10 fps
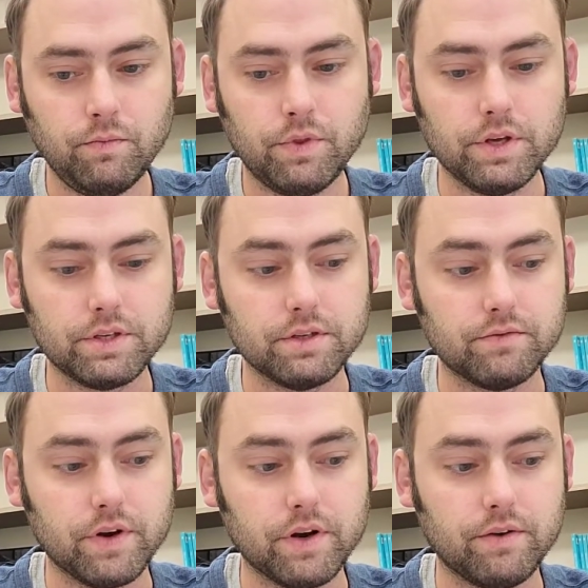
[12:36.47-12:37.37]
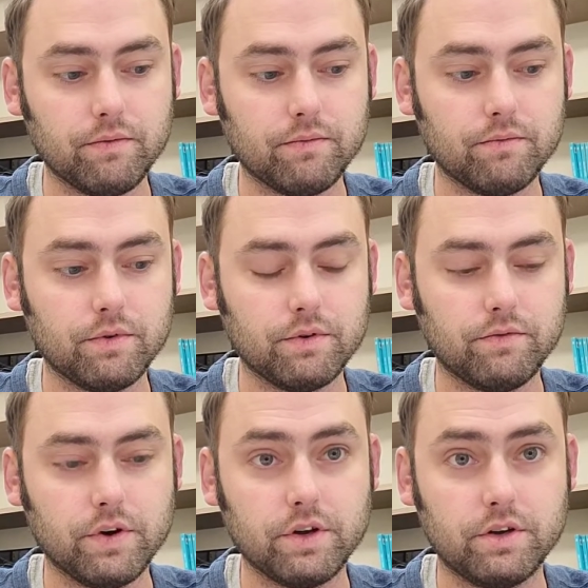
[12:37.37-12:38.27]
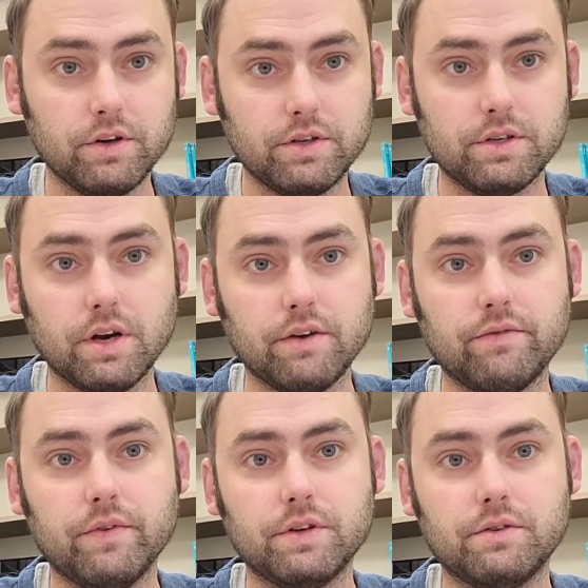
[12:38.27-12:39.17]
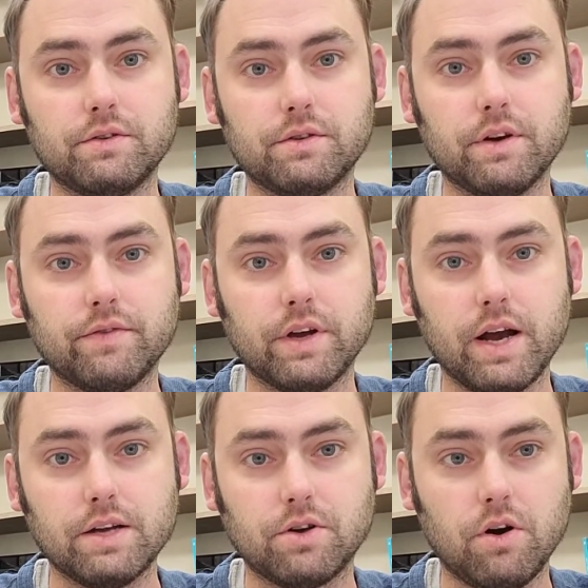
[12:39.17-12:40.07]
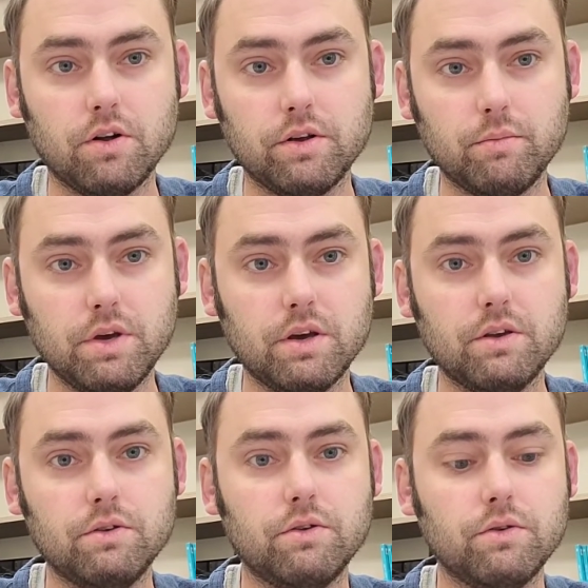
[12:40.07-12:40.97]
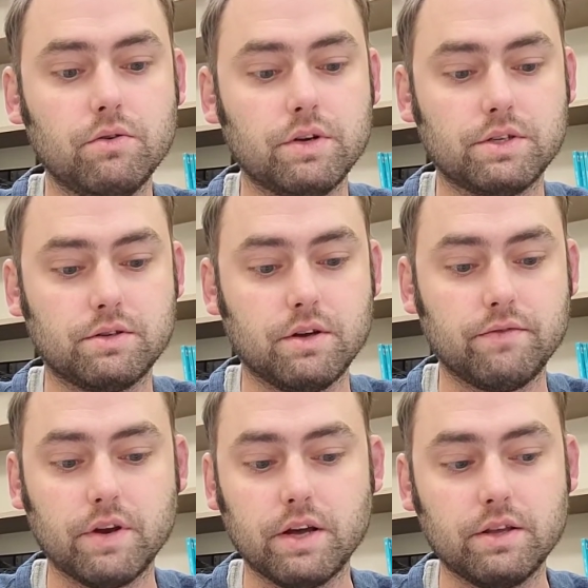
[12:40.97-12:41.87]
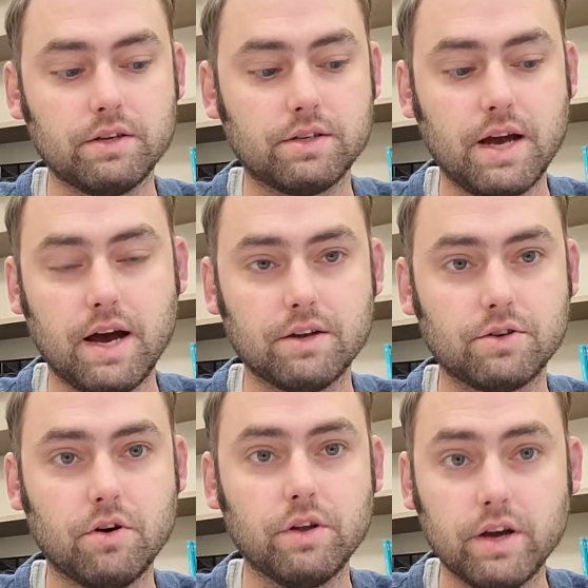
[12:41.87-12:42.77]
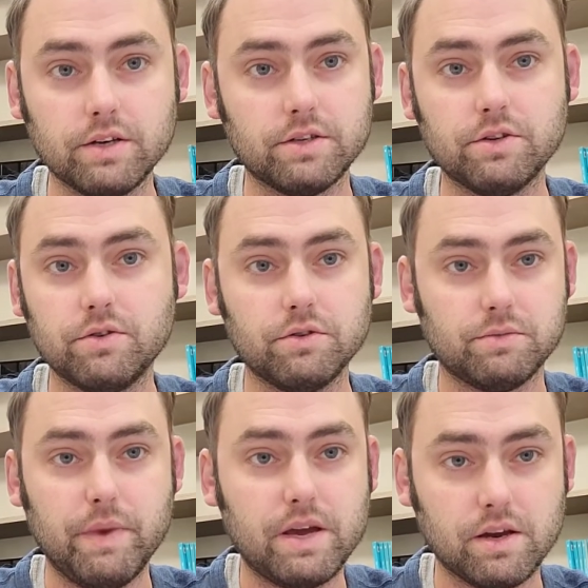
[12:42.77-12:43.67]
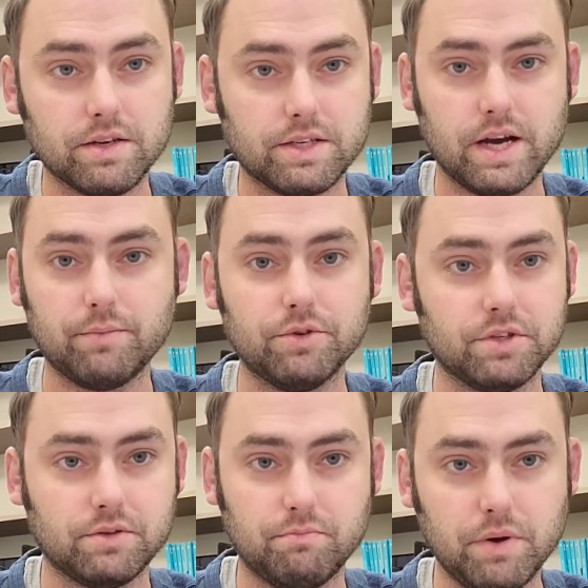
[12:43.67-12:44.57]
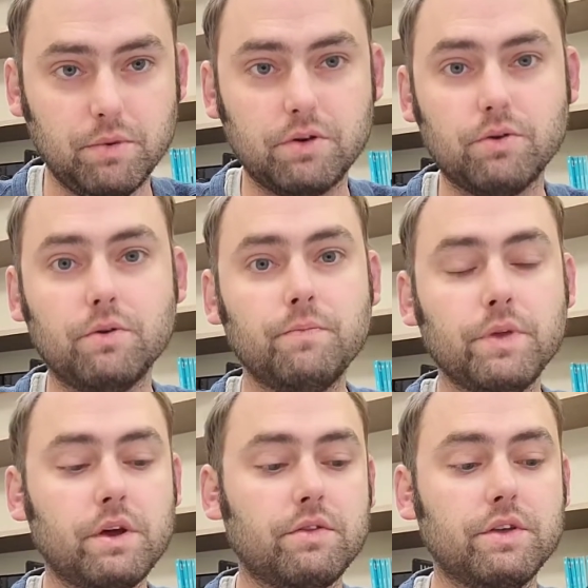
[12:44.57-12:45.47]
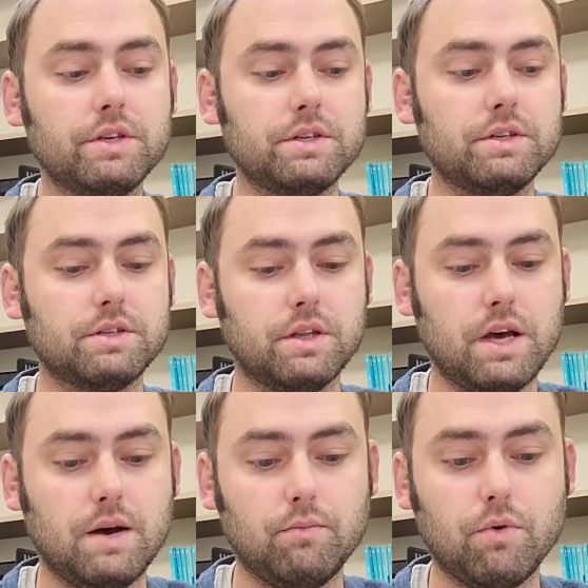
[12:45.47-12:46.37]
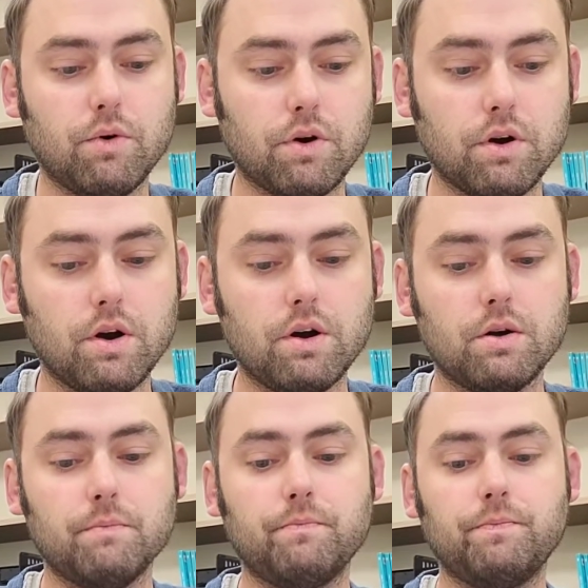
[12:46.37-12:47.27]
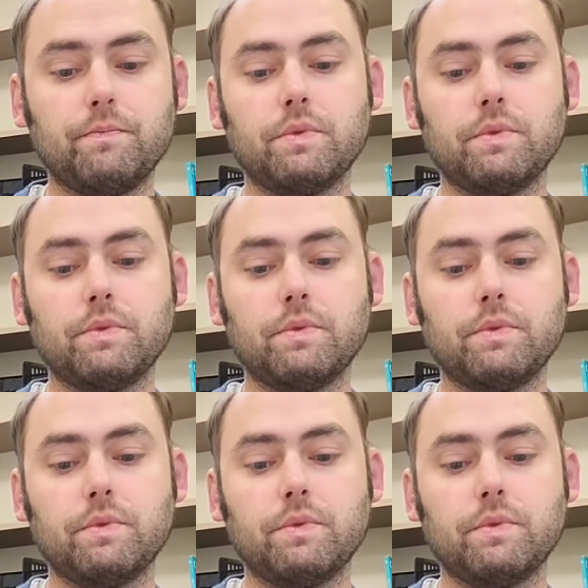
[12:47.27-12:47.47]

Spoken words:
very, very good stuff. It's stuff that God's calling me into. It's stuff that I think God is calling us into. It's making disciples. It's biblical. This is a lot more